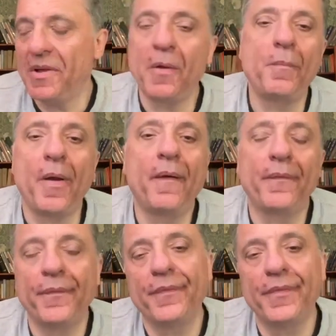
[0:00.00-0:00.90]
about
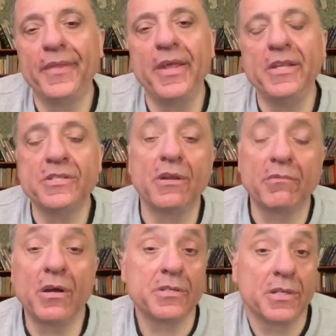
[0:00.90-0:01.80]
these
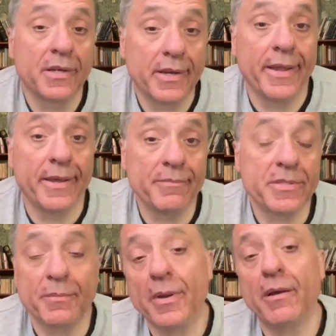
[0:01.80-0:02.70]
Russian claims
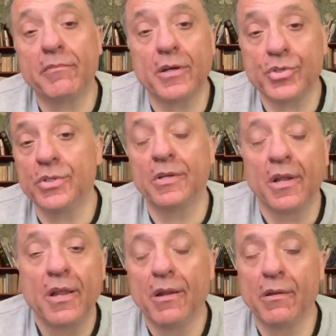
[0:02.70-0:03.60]
about Russian
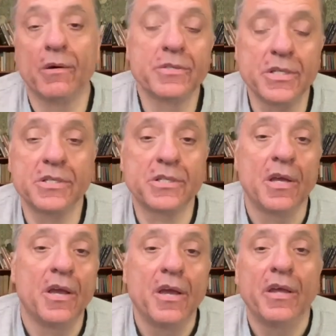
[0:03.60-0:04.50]
losses.
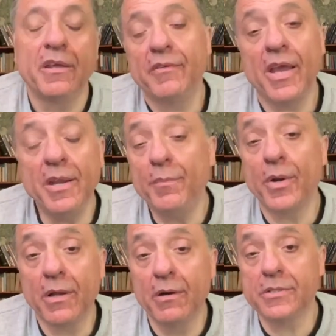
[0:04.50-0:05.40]
Yevgeny
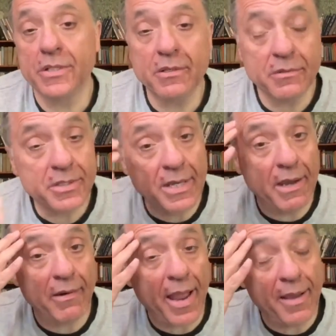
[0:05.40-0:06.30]
Prigozhin, who is
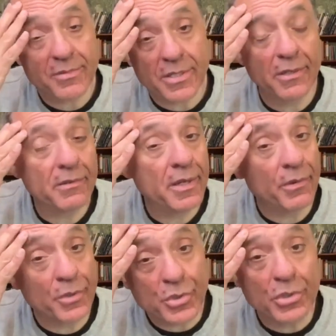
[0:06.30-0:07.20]
now absolutely
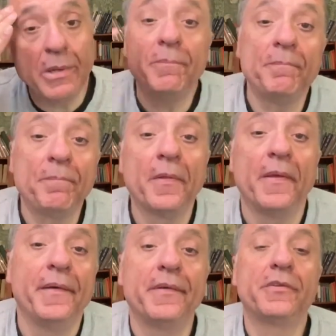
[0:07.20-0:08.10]
on a trip
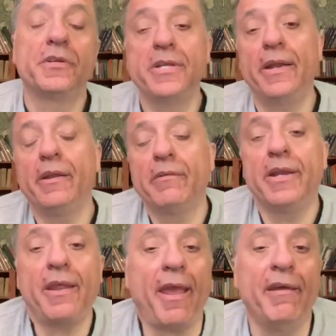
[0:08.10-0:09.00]
to
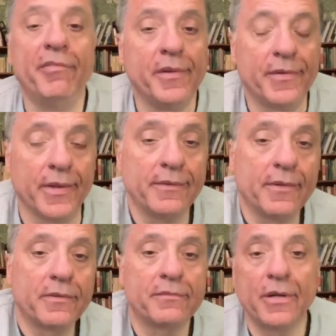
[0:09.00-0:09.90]
denigrate everything
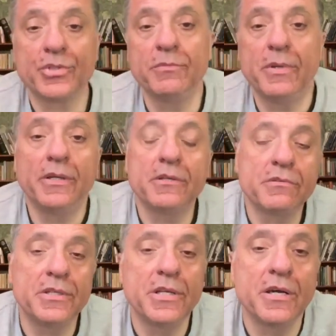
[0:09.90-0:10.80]
that the Russian
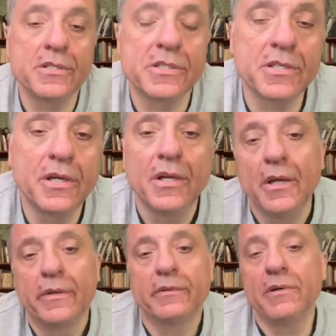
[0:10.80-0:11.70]
military does.
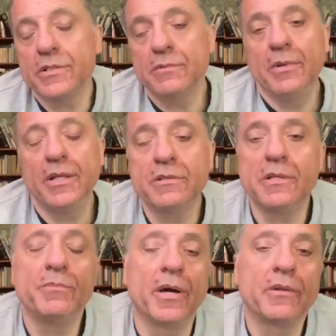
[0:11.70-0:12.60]
The Russian military,
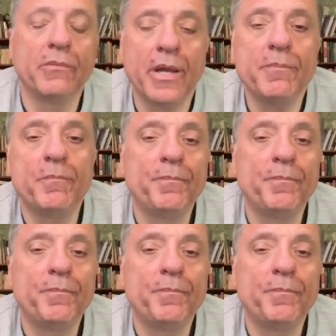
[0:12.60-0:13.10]
by the way,